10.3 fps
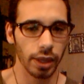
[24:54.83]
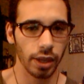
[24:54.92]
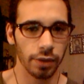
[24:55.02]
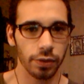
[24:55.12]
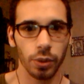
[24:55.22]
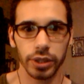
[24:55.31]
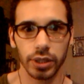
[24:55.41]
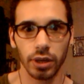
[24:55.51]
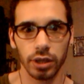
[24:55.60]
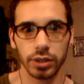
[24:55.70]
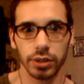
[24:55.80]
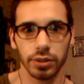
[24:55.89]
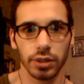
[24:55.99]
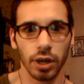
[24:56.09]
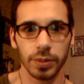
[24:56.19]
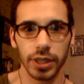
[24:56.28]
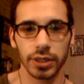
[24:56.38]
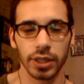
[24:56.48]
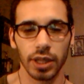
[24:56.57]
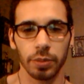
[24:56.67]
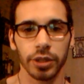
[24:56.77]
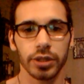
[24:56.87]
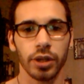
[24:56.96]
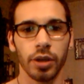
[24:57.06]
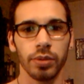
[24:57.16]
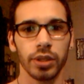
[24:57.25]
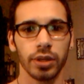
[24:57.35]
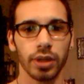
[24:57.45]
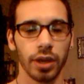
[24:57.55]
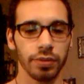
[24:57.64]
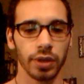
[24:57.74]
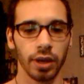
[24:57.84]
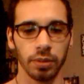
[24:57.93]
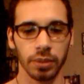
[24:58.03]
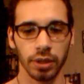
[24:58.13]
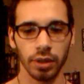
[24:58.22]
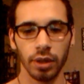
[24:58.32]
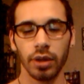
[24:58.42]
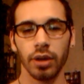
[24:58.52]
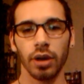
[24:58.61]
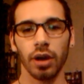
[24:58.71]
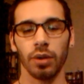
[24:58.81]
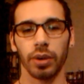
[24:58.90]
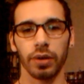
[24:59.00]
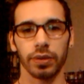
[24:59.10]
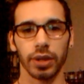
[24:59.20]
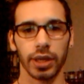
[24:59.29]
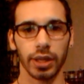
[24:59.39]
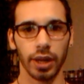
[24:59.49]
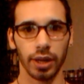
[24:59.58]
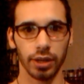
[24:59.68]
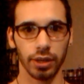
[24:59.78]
Of course, and also use objects that person owned in their lifetime or whatever like that.